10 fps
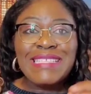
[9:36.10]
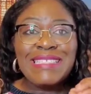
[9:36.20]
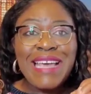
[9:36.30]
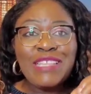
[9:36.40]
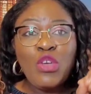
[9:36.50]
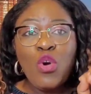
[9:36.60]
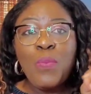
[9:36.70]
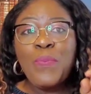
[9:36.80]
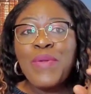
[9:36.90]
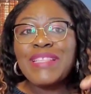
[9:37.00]
Start
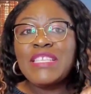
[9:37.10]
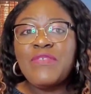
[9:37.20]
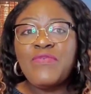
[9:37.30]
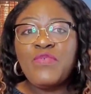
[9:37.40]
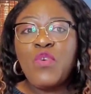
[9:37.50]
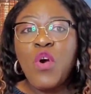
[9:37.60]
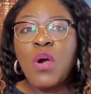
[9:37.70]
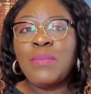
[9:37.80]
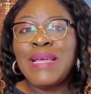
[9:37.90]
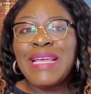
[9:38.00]
operating
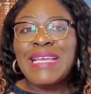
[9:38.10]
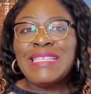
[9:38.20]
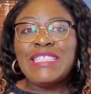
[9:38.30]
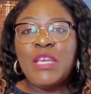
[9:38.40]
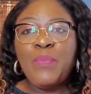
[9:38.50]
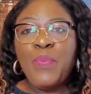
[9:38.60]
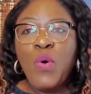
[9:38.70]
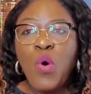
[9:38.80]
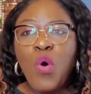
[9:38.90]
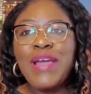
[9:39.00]
from the
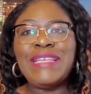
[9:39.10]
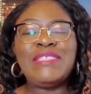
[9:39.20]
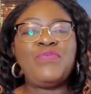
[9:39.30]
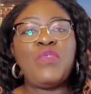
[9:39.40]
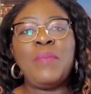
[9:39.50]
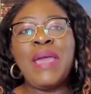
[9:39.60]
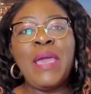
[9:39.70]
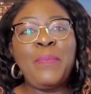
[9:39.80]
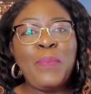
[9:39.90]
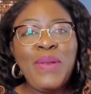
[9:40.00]
point, from
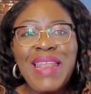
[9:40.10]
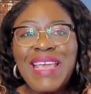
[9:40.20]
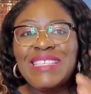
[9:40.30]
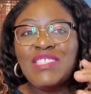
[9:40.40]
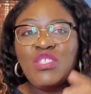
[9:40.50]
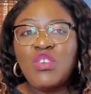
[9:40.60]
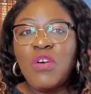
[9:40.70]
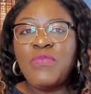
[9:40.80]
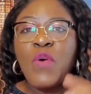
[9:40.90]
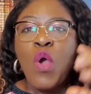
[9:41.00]
a place
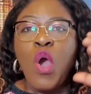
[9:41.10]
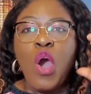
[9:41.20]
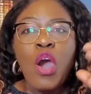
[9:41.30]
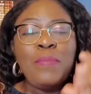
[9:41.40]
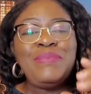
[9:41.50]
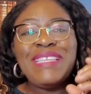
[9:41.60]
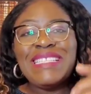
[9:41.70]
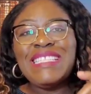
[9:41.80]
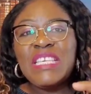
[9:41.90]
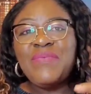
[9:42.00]
of
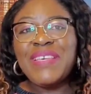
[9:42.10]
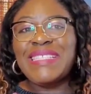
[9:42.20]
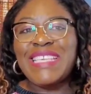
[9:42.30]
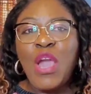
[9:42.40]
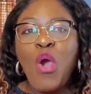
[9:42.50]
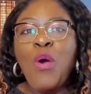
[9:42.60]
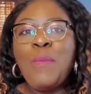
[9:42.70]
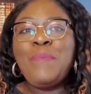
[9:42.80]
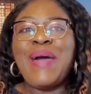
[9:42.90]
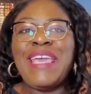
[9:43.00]
objectivity,
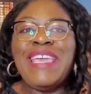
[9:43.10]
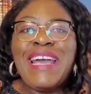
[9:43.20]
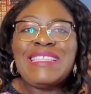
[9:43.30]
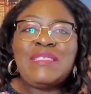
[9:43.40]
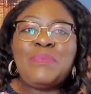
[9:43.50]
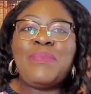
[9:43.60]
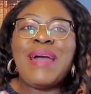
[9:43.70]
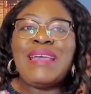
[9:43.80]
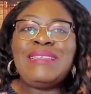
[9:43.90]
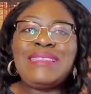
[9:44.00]
unbiased
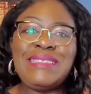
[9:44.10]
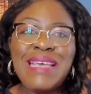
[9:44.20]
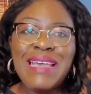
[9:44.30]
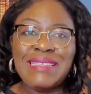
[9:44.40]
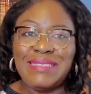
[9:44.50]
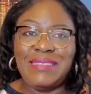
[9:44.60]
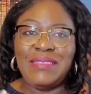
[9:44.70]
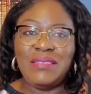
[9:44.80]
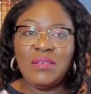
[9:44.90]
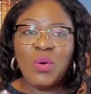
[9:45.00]

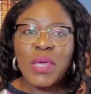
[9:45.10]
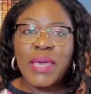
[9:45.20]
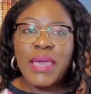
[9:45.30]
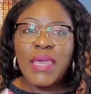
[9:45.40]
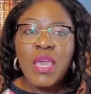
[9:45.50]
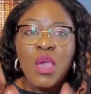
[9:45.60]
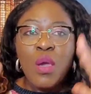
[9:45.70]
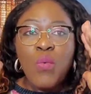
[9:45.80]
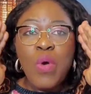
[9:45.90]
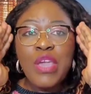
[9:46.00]
mindset, okay?
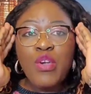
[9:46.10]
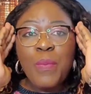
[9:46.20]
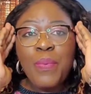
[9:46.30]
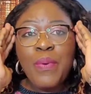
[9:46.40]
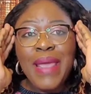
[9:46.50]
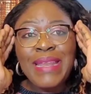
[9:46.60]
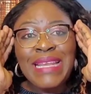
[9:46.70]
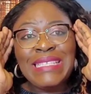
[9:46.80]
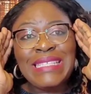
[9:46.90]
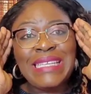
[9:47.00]
Where your
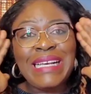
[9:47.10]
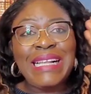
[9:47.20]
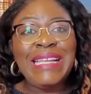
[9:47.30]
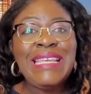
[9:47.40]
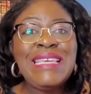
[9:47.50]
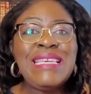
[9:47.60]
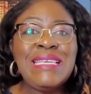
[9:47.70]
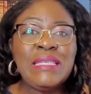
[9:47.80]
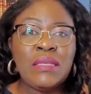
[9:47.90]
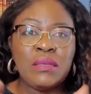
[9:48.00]
brain is
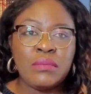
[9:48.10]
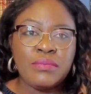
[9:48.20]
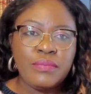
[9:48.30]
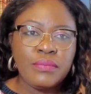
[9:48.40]
clean.